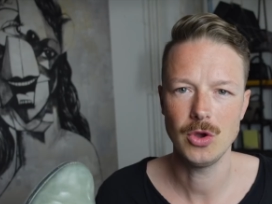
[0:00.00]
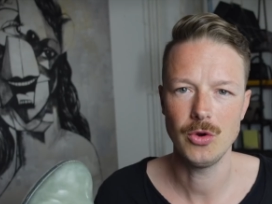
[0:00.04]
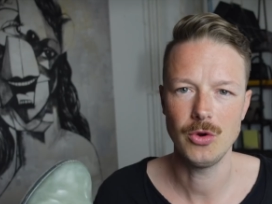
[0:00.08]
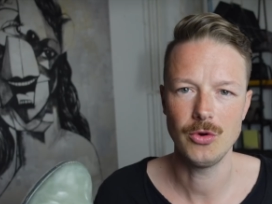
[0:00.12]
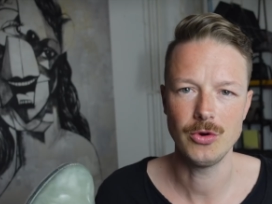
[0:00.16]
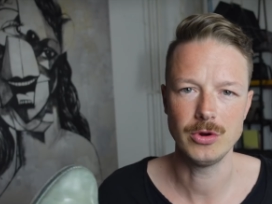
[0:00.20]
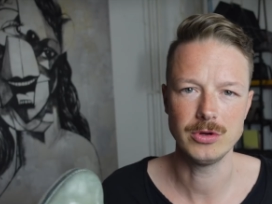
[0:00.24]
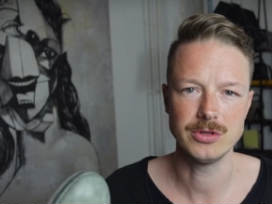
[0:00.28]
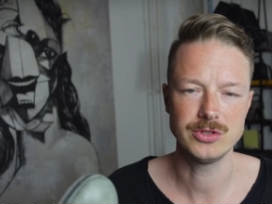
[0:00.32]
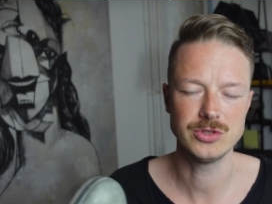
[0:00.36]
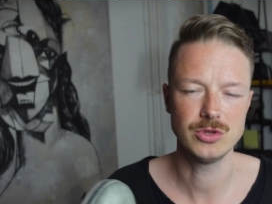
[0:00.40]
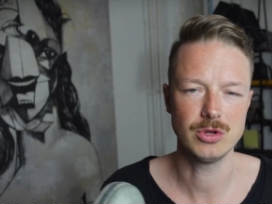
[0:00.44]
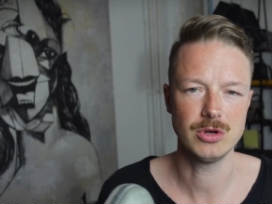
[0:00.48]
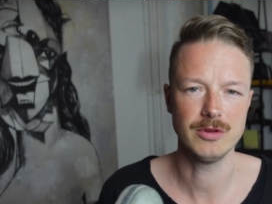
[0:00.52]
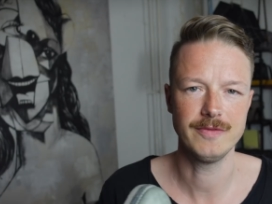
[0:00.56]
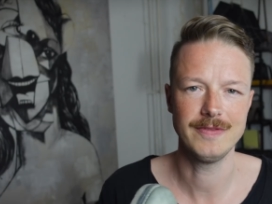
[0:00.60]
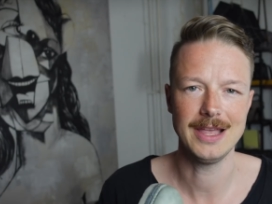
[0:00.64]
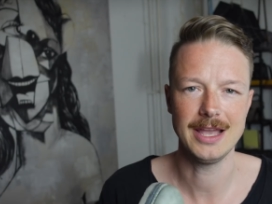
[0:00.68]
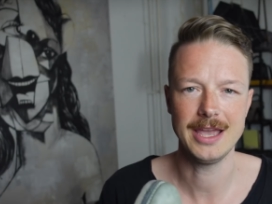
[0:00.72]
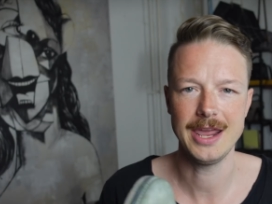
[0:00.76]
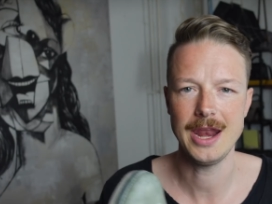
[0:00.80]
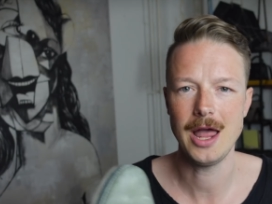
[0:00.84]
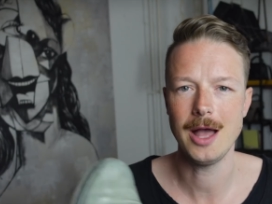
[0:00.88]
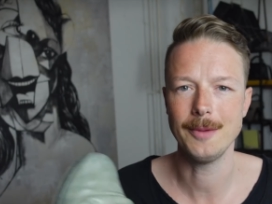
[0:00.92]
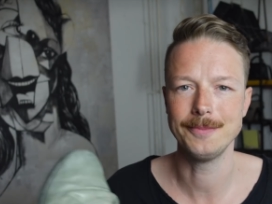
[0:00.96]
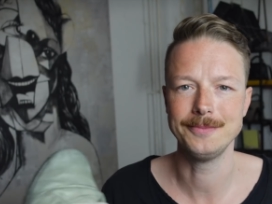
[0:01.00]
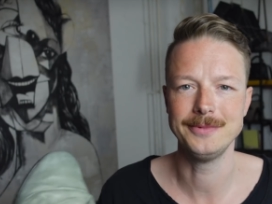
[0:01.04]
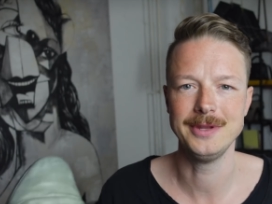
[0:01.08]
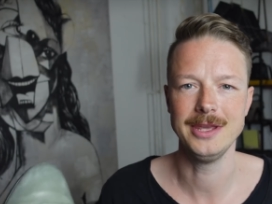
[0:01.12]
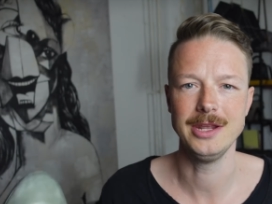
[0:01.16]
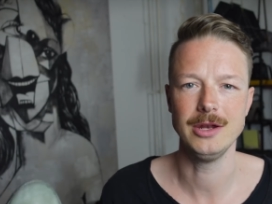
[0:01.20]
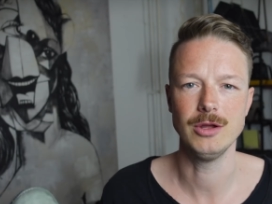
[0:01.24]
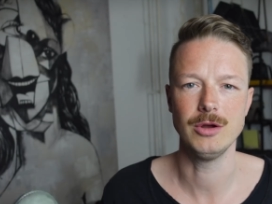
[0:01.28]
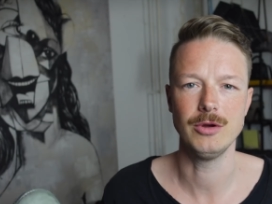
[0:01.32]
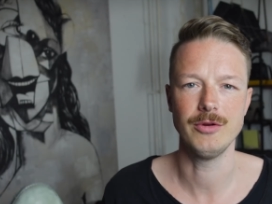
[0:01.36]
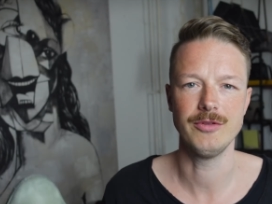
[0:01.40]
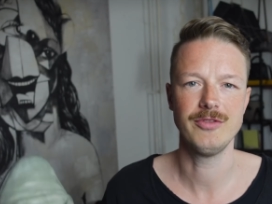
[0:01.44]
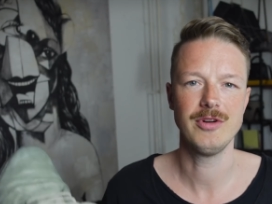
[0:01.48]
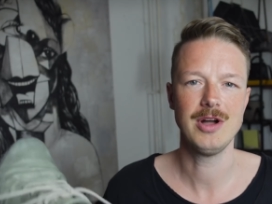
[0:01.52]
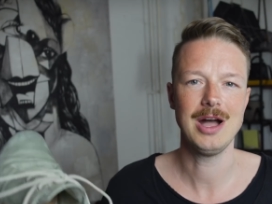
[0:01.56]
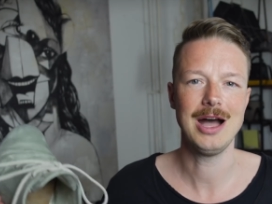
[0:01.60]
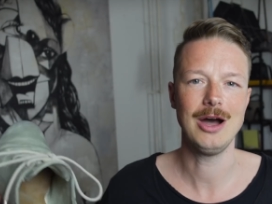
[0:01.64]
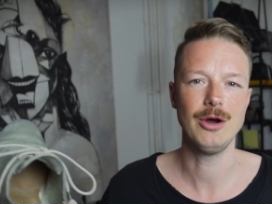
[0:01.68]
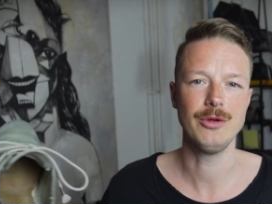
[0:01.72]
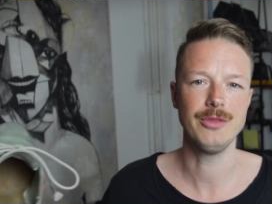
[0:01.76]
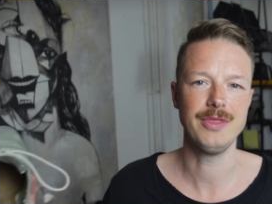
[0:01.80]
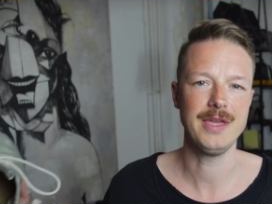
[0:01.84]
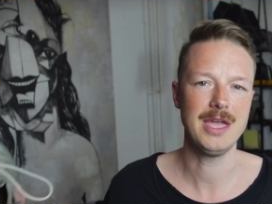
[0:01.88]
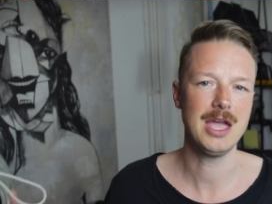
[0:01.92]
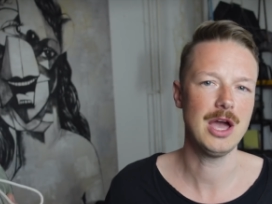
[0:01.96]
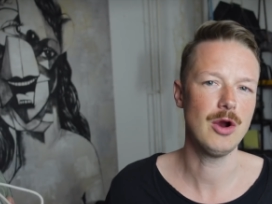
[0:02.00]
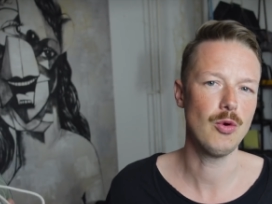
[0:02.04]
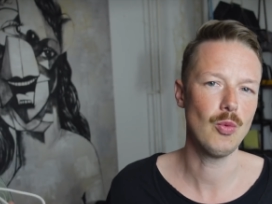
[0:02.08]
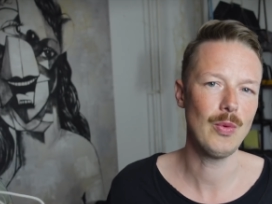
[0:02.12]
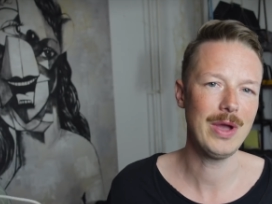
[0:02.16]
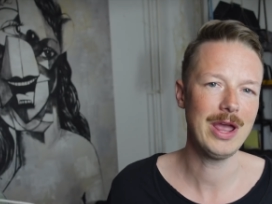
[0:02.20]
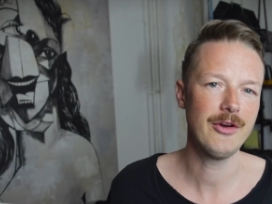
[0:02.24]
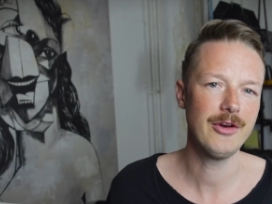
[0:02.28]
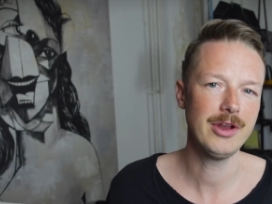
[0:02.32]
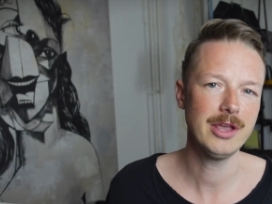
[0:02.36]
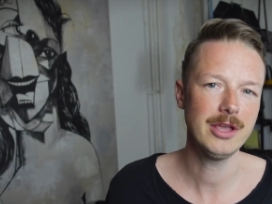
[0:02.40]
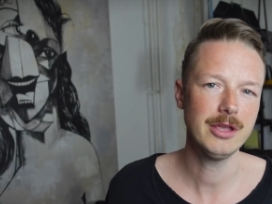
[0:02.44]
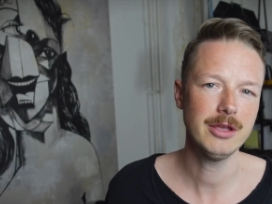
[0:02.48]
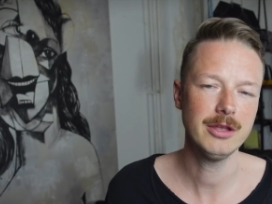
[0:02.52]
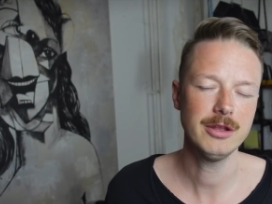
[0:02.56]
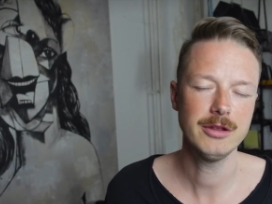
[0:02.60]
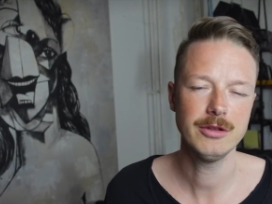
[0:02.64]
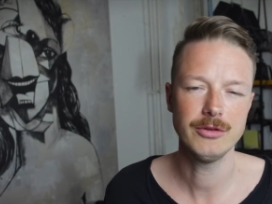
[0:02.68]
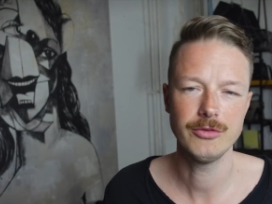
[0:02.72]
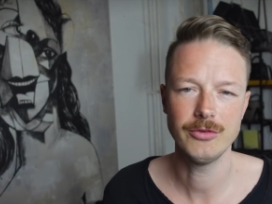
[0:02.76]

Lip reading: or sort of like an update of how they are wearing